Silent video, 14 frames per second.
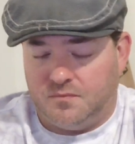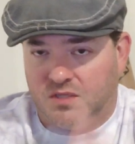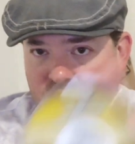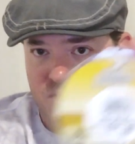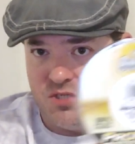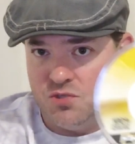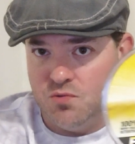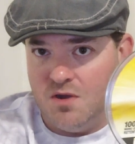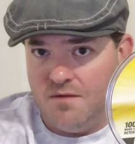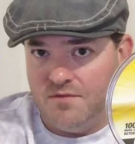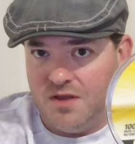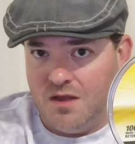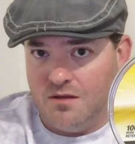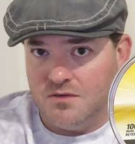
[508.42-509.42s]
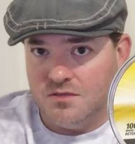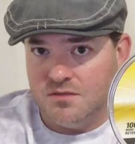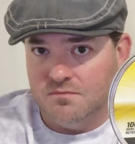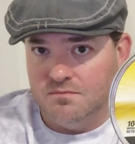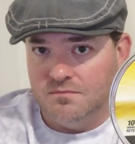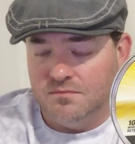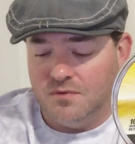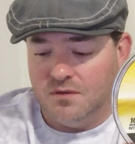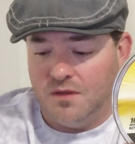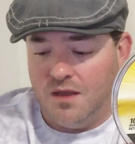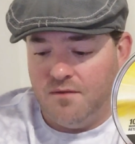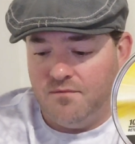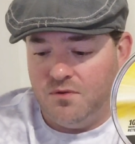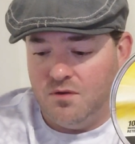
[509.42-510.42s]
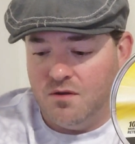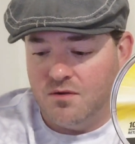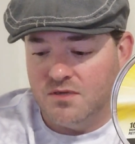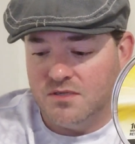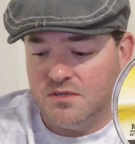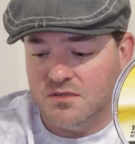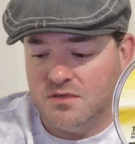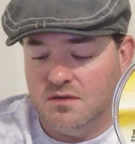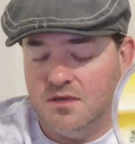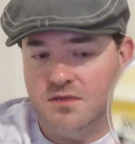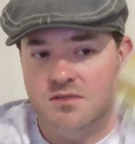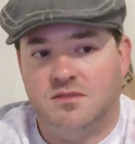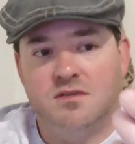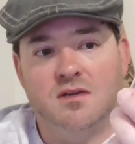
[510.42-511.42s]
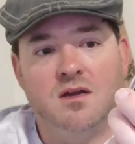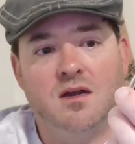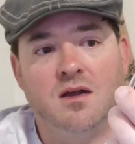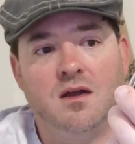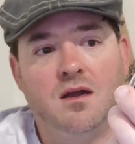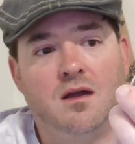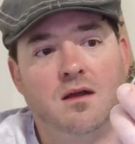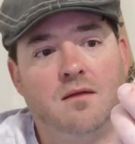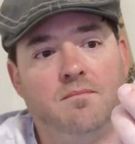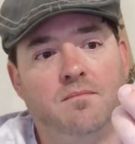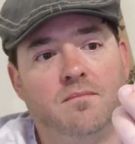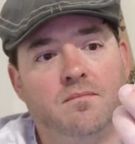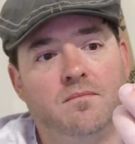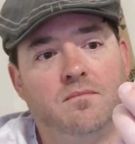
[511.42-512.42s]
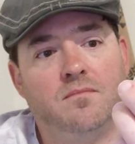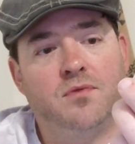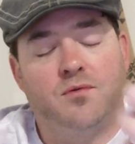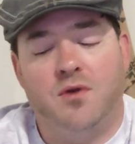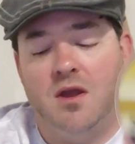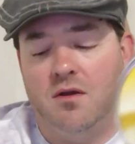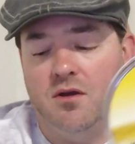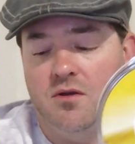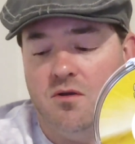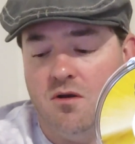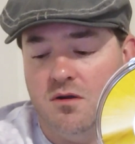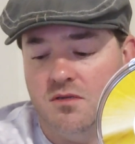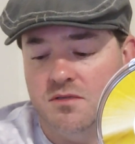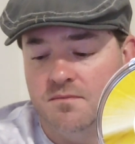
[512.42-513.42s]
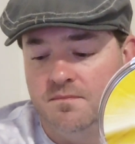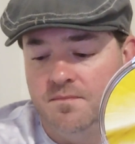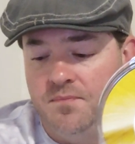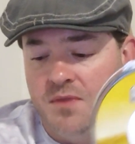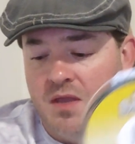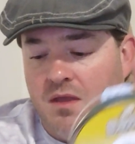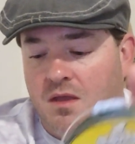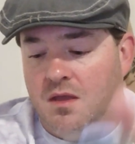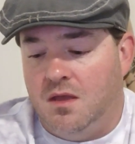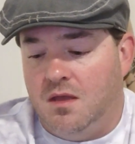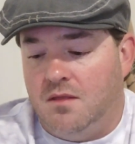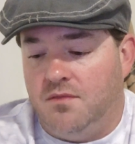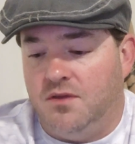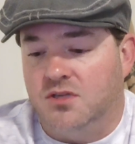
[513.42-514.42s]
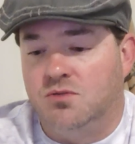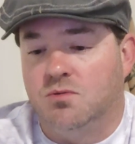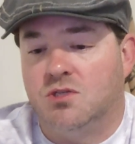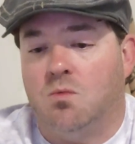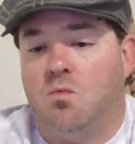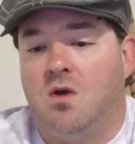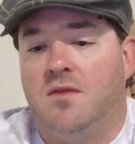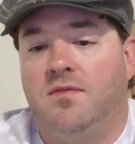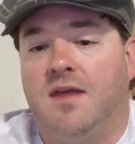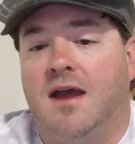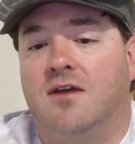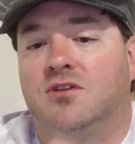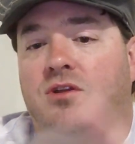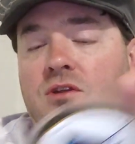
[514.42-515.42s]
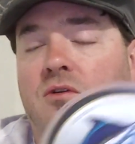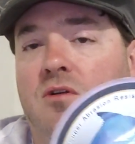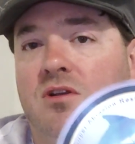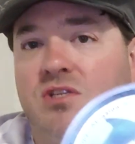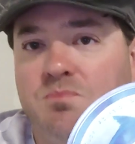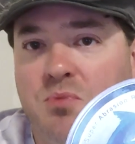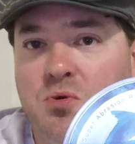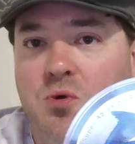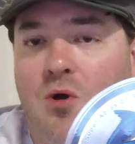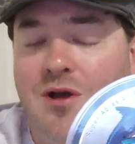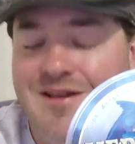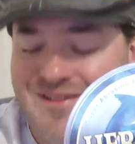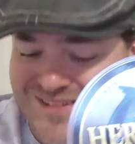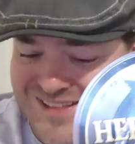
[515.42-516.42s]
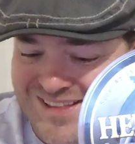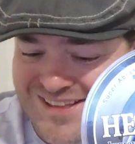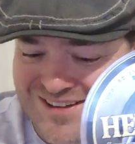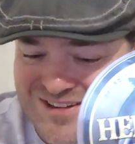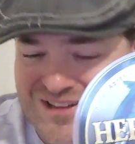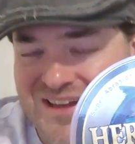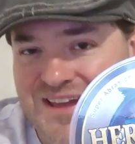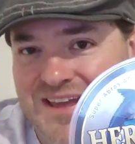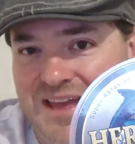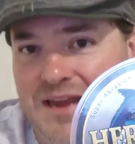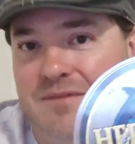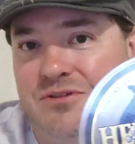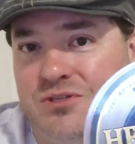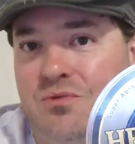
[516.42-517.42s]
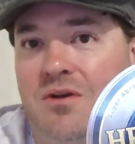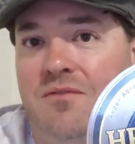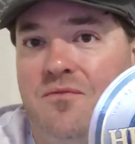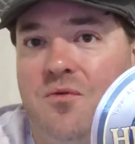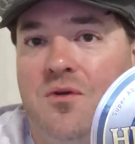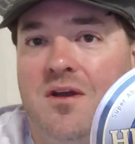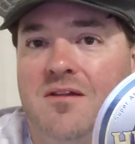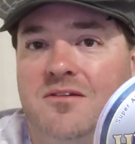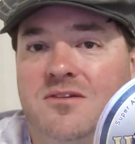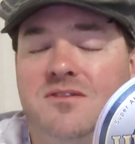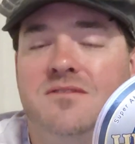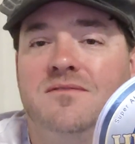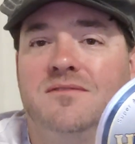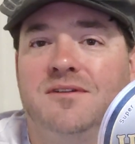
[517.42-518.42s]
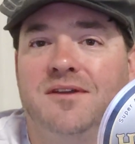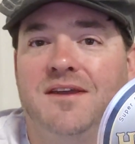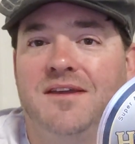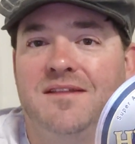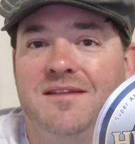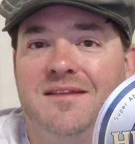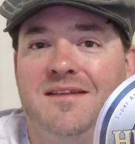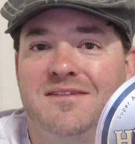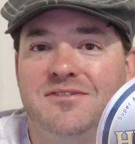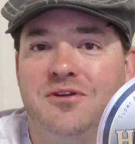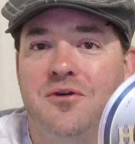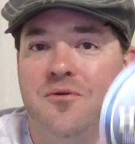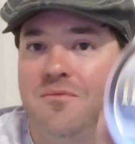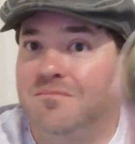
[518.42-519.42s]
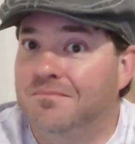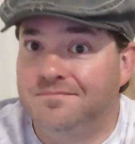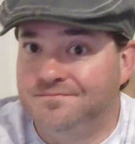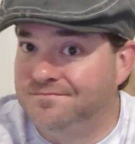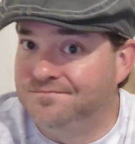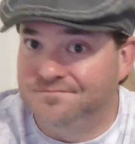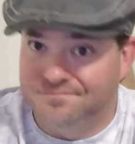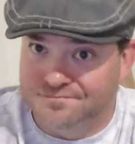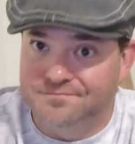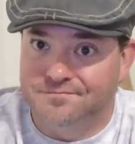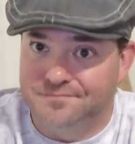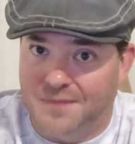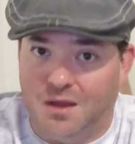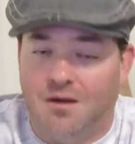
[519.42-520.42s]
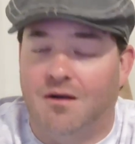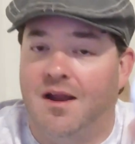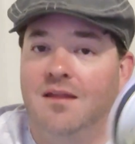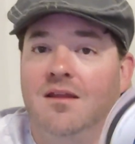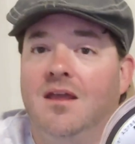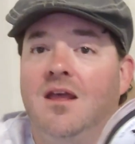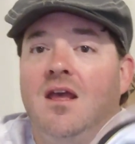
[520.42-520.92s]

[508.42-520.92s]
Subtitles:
This is $12. Okay, if you notice, it's 300 yards. This was a 1,000 yard spool. Okay, and it was $24. Okay, so, all right.